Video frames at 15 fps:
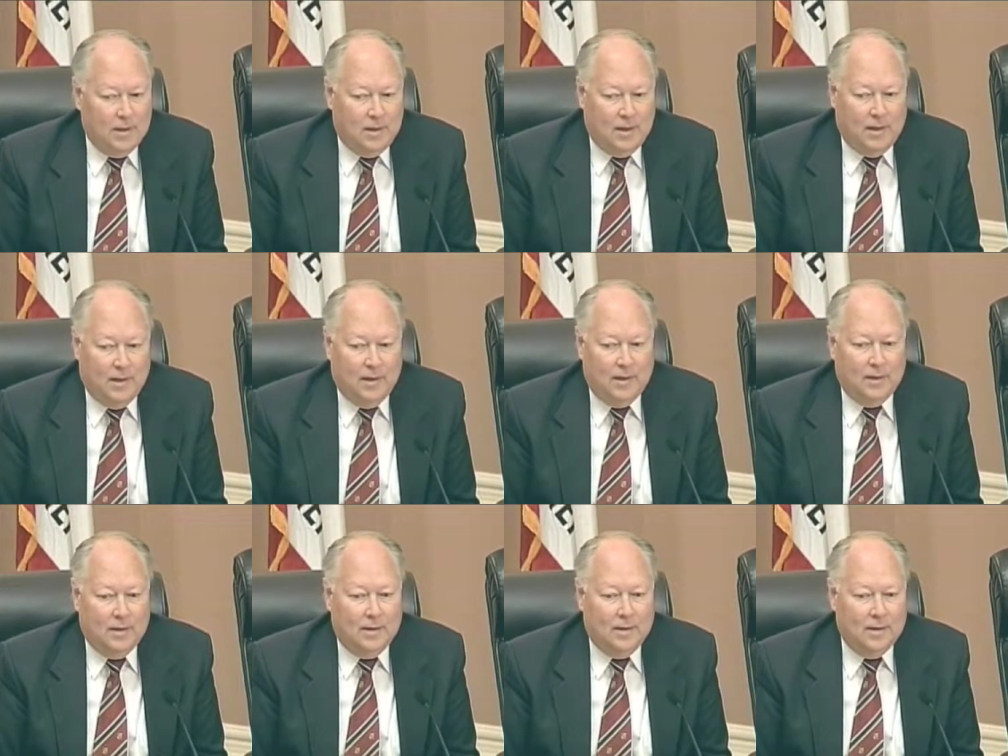
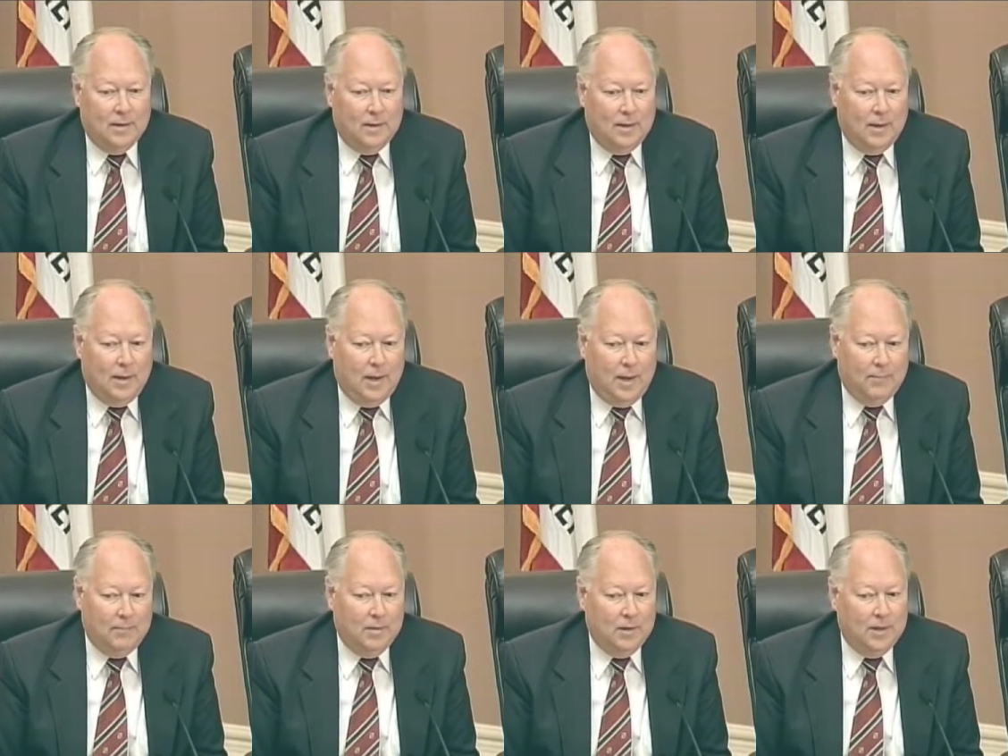and uh,
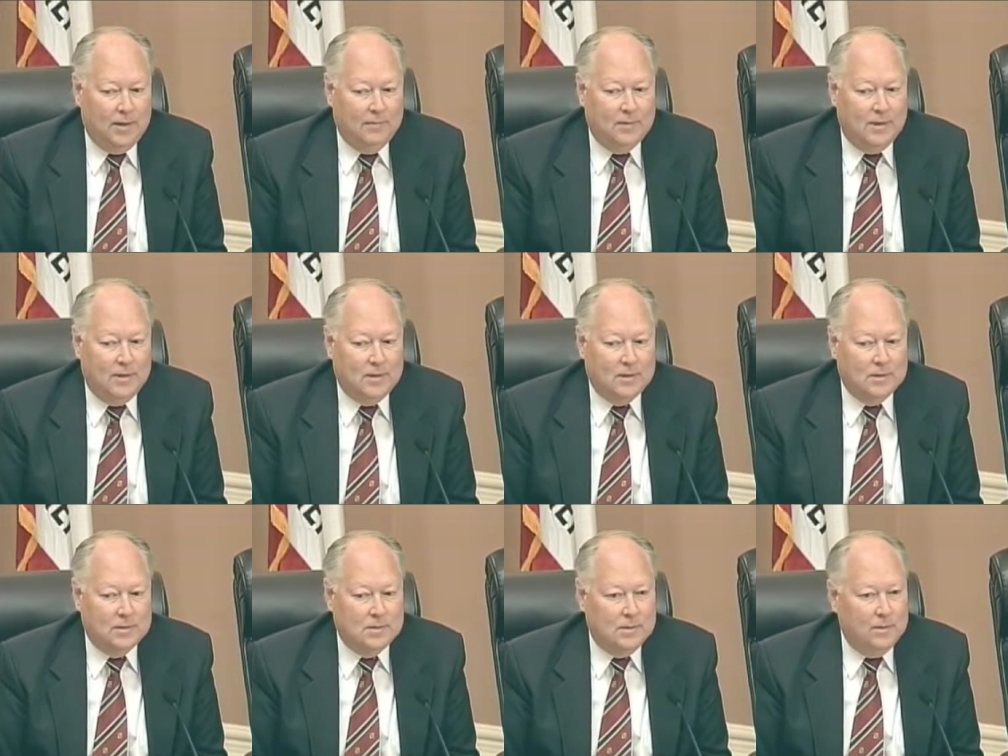I believe that
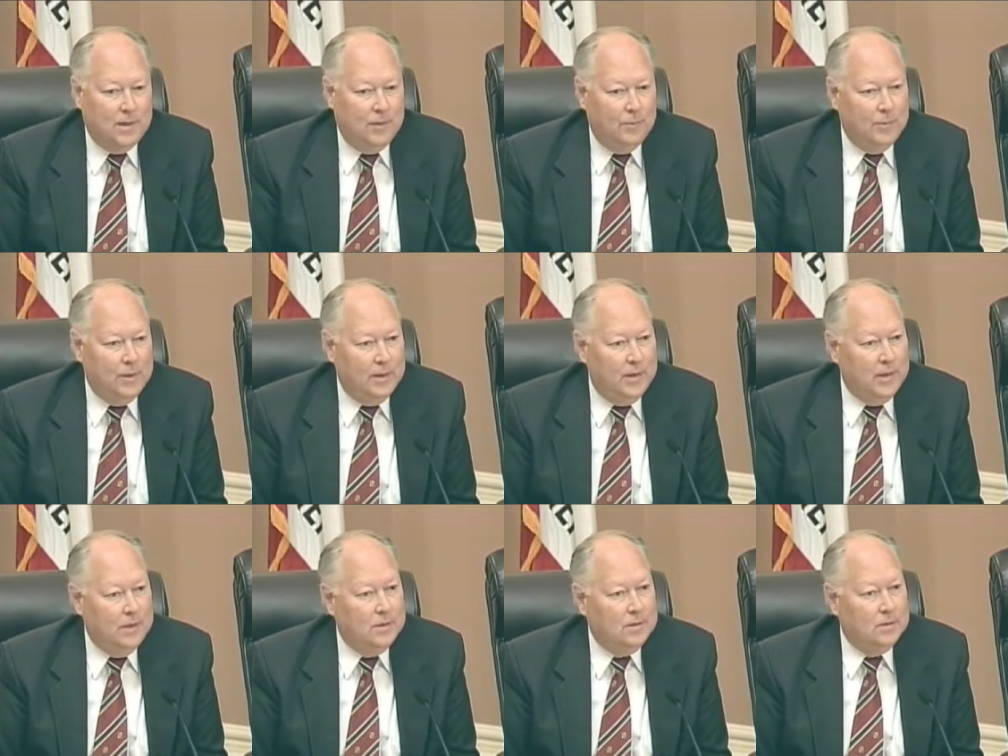it's that we
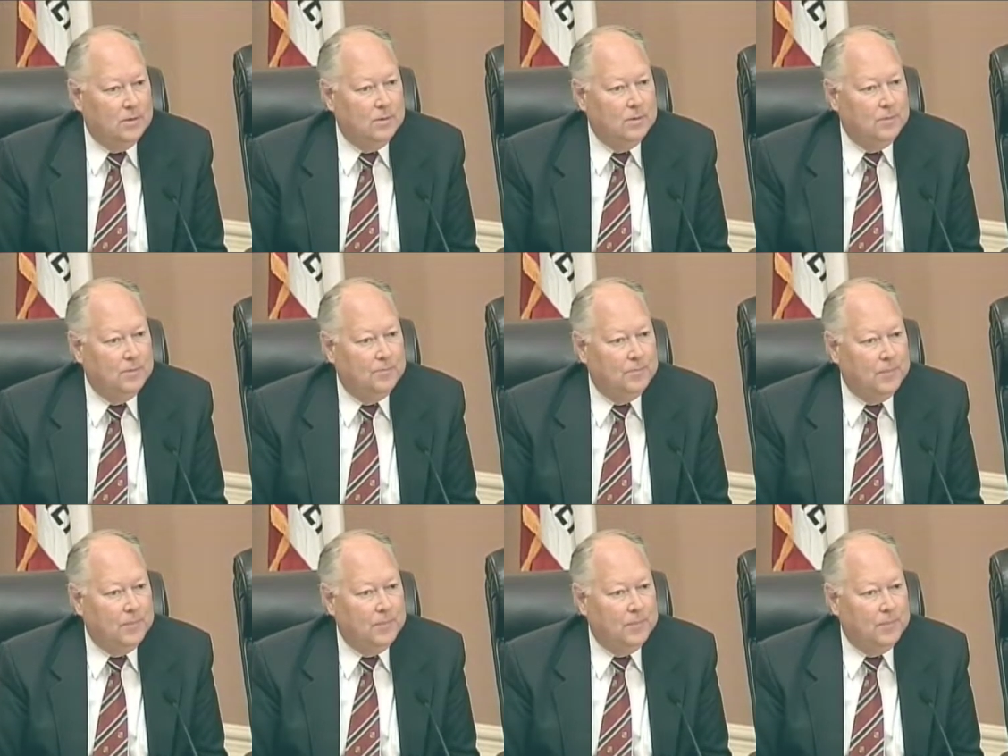need to